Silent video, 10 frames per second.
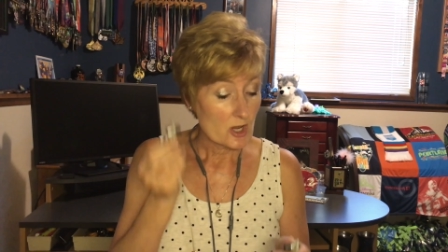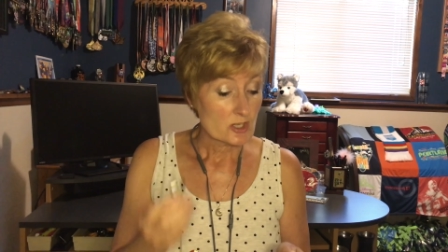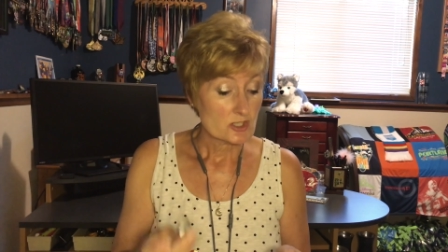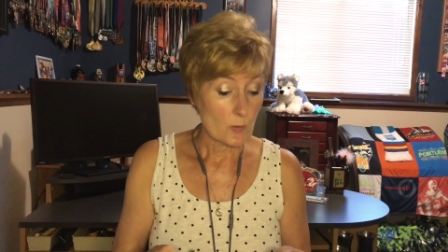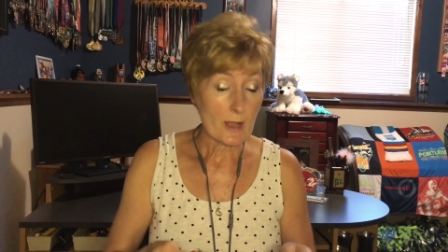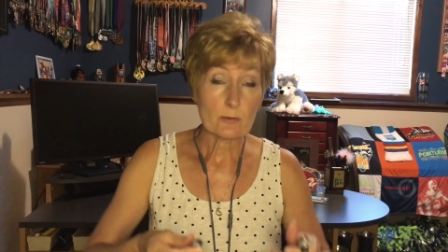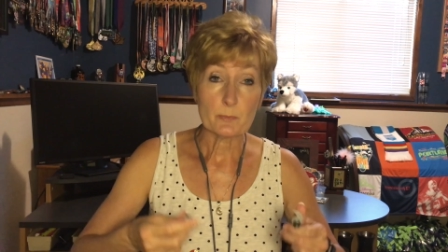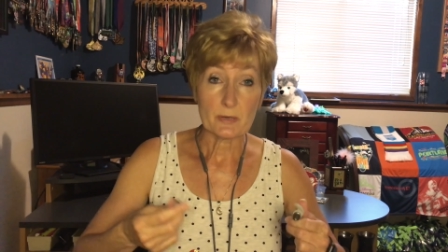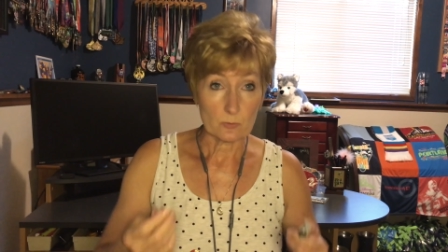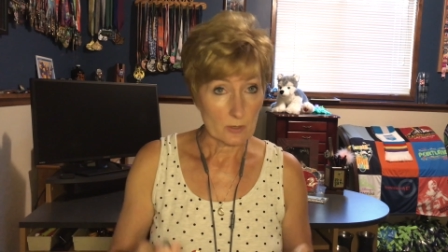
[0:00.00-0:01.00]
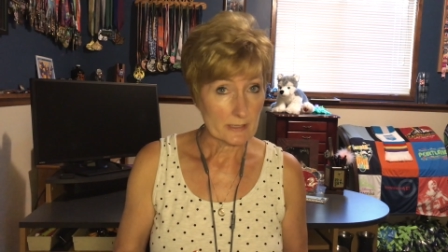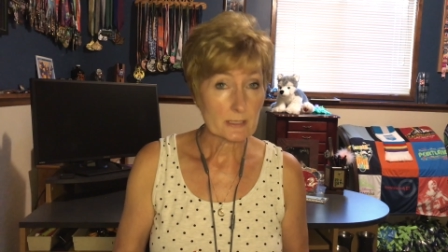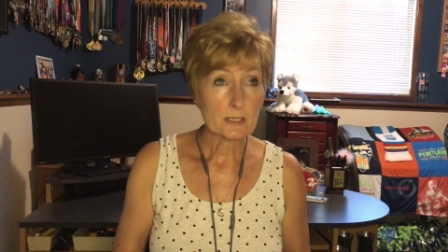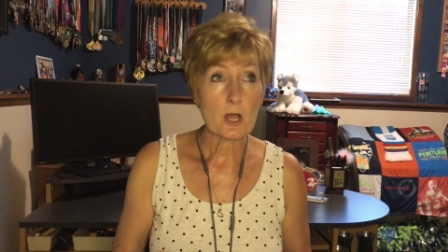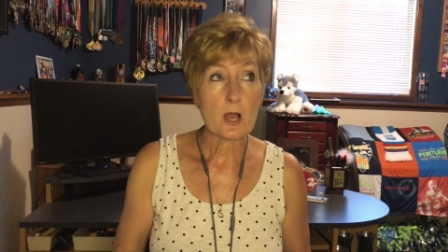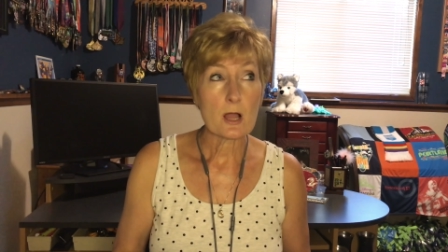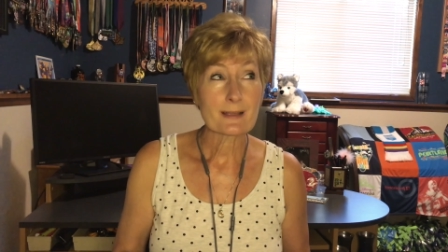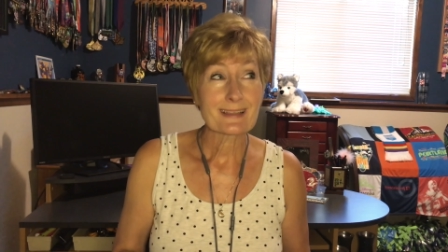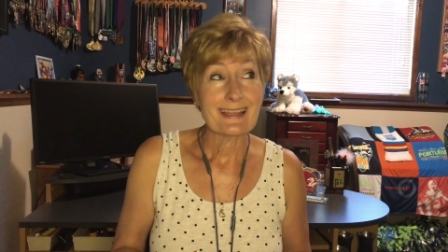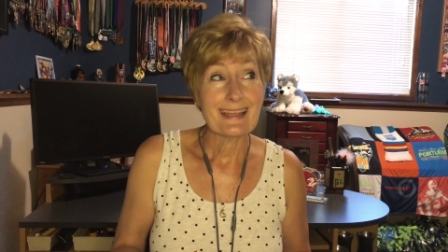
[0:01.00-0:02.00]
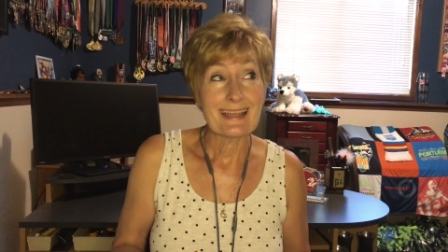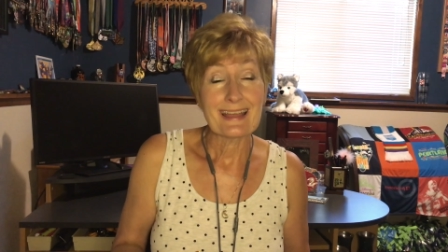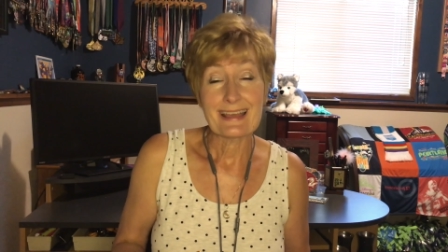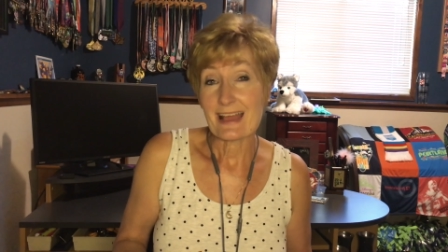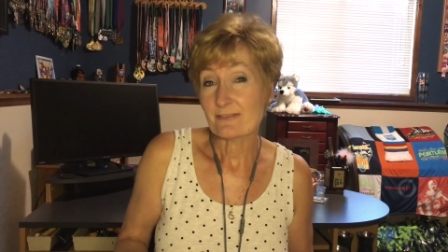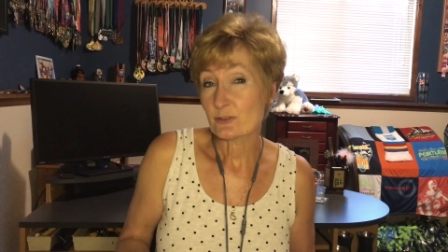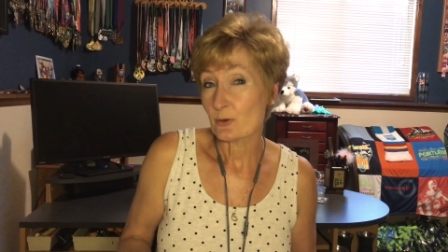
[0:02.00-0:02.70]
So I would be running along, and after